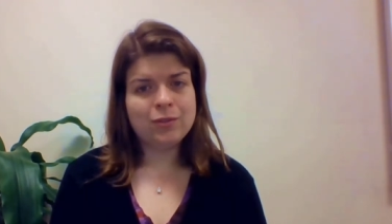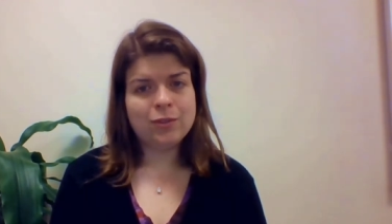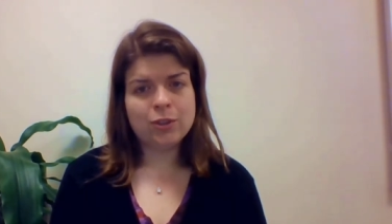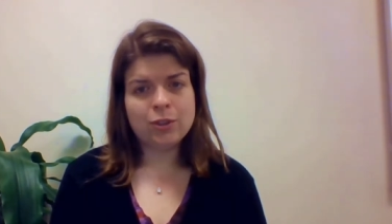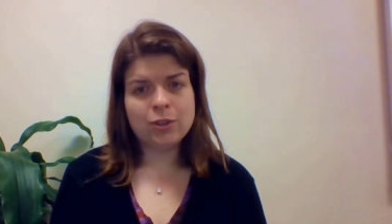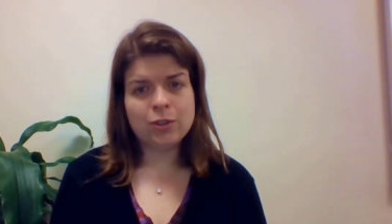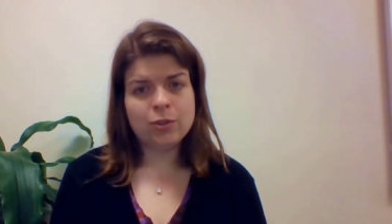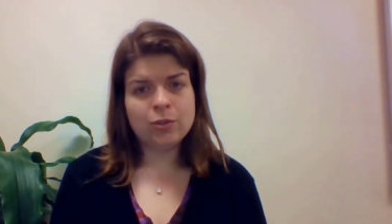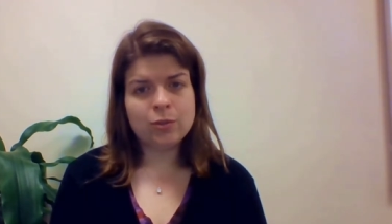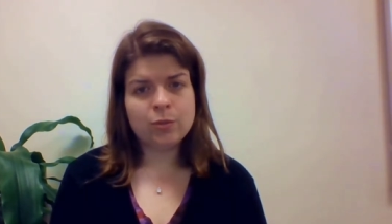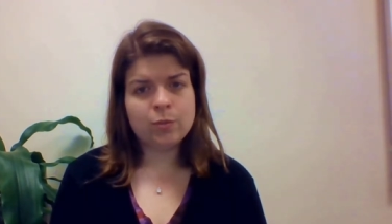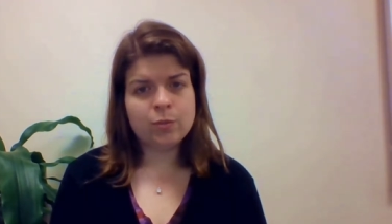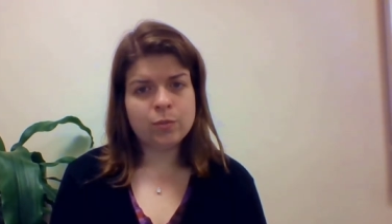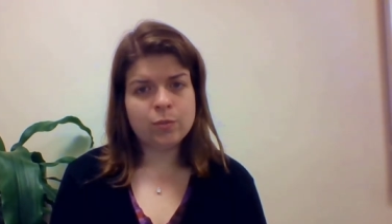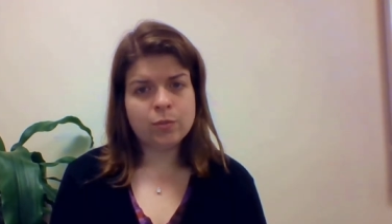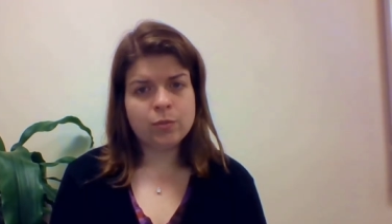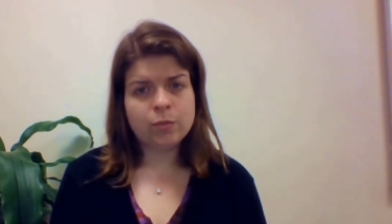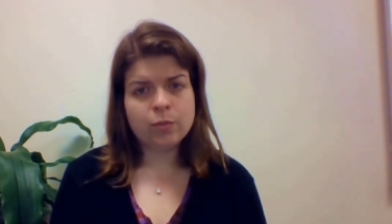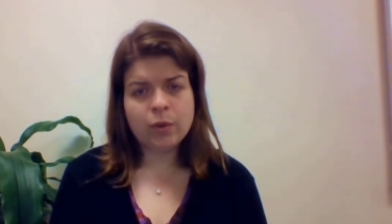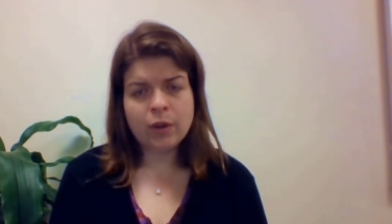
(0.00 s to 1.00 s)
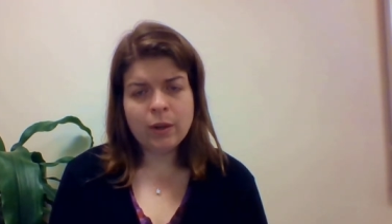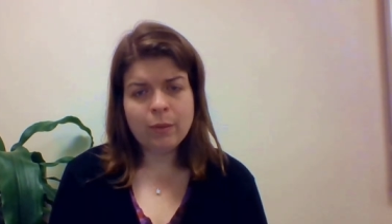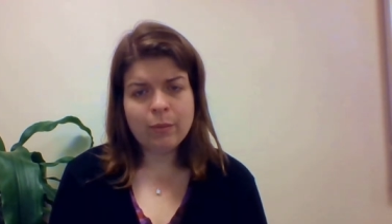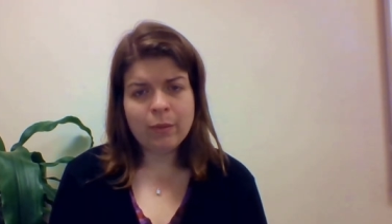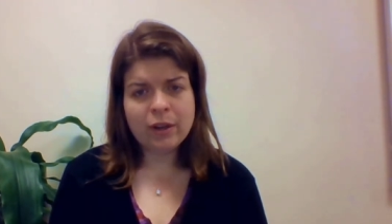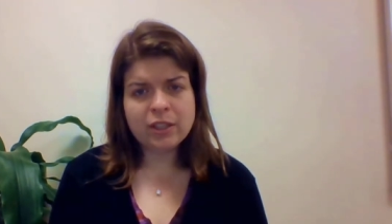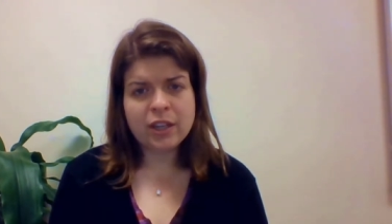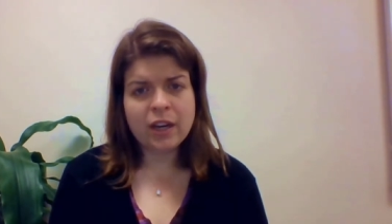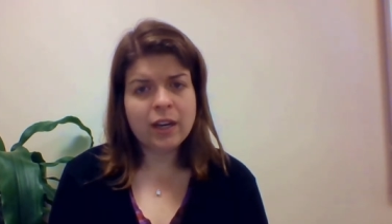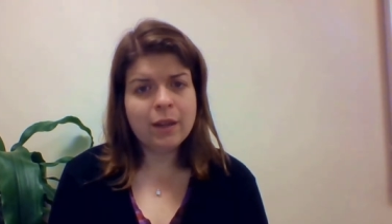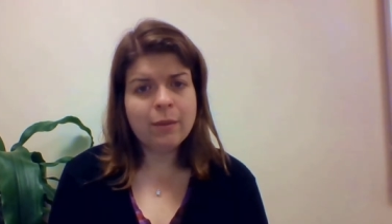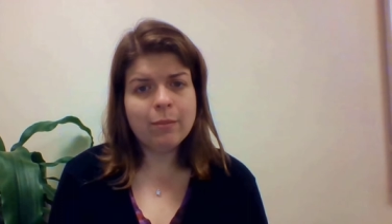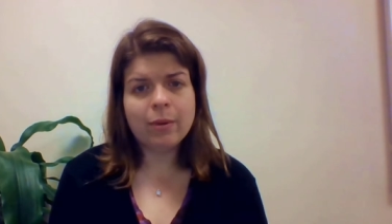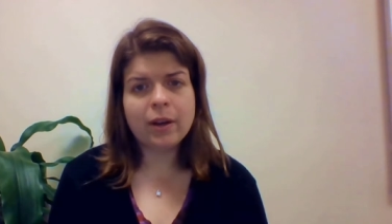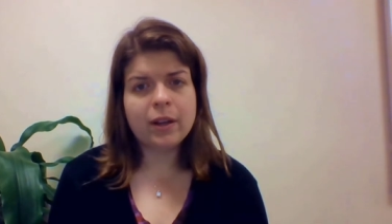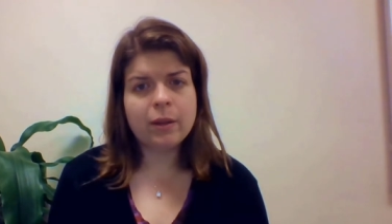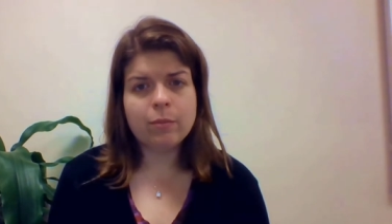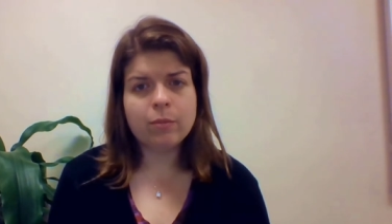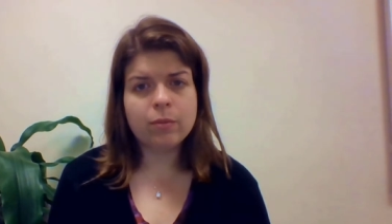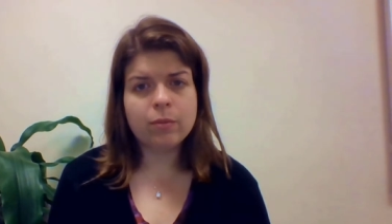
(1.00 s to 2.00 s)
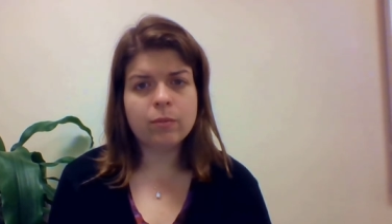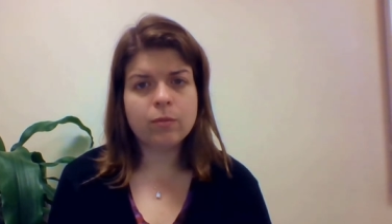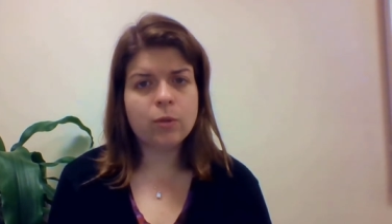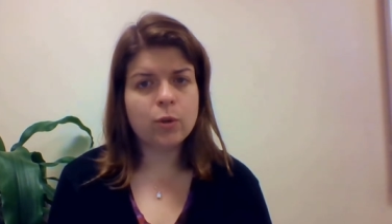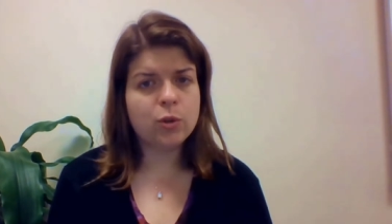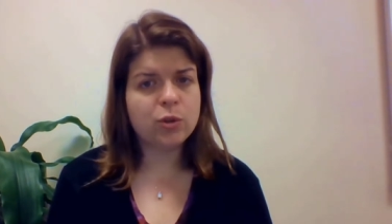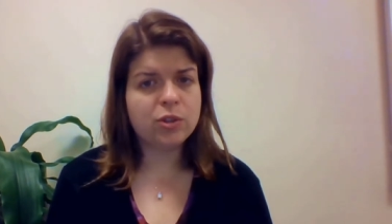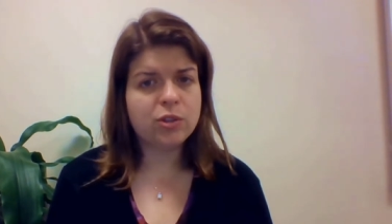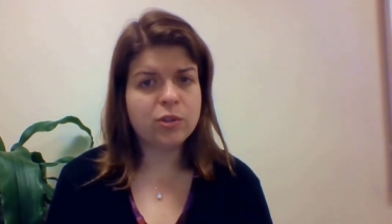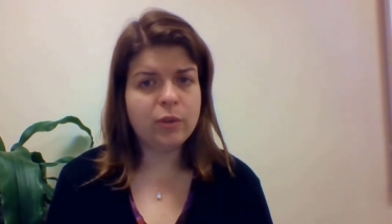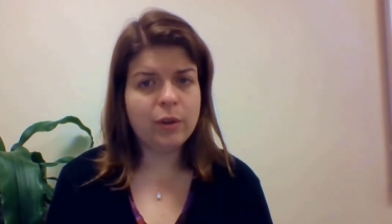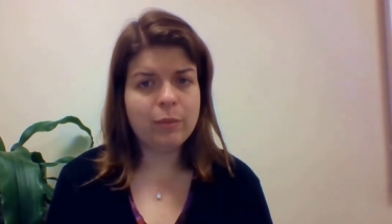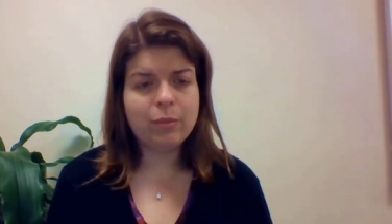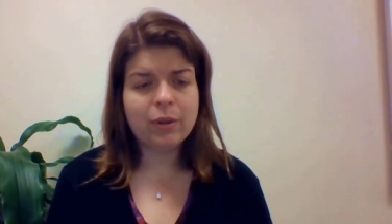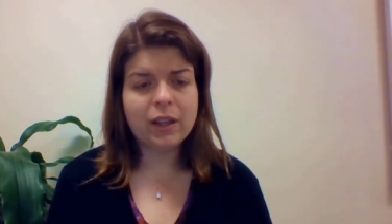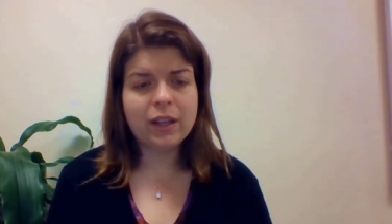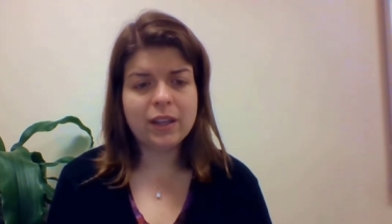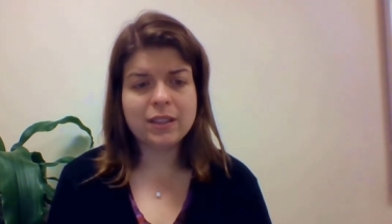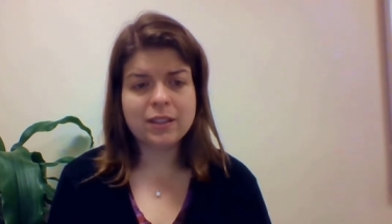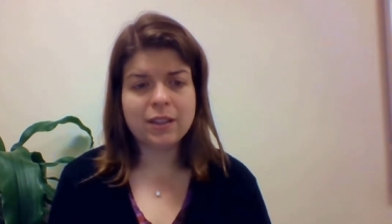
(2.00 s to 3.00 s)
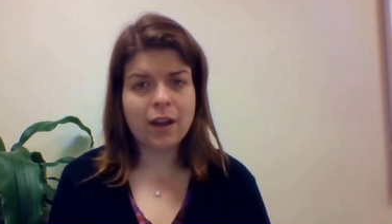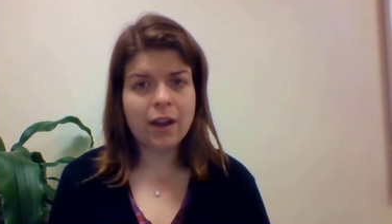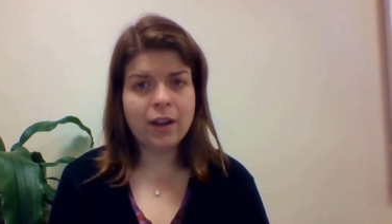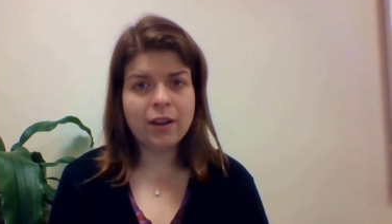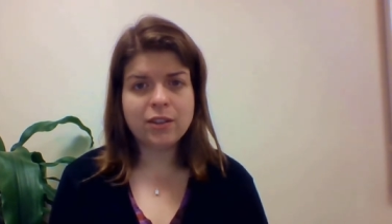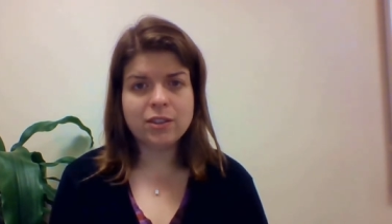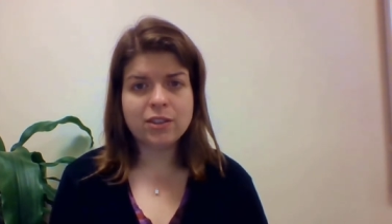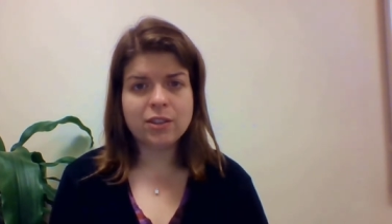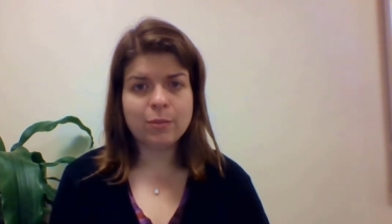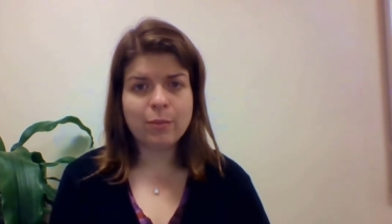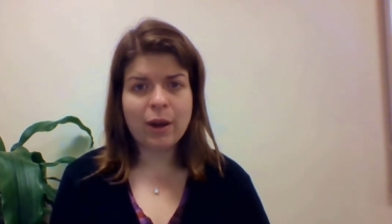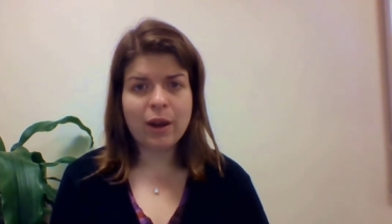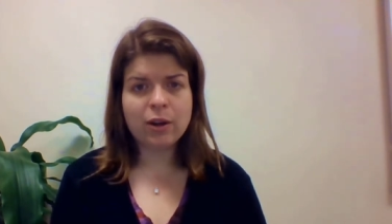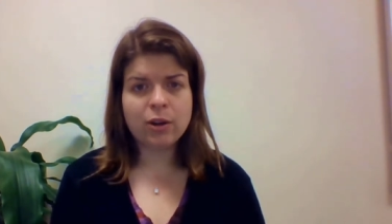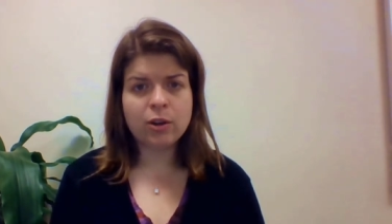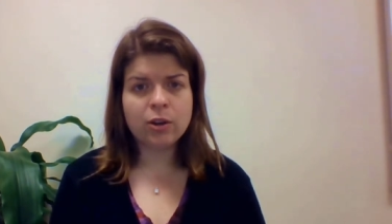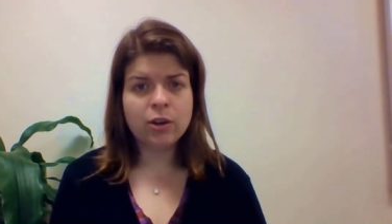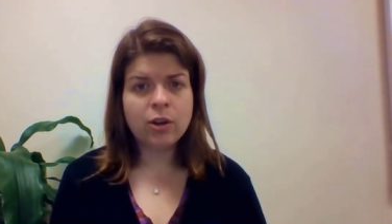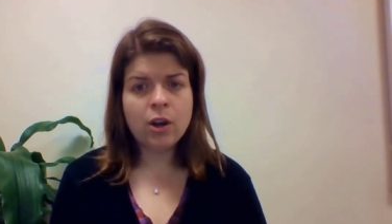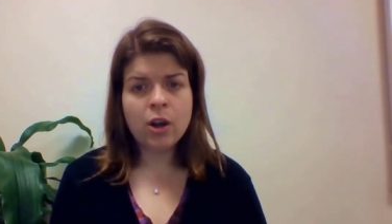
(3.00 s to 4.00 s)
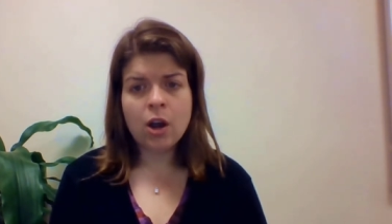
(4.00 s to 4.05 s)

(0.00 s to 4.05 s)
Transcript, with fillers: to pretty much anybody pursuing plant science, no matter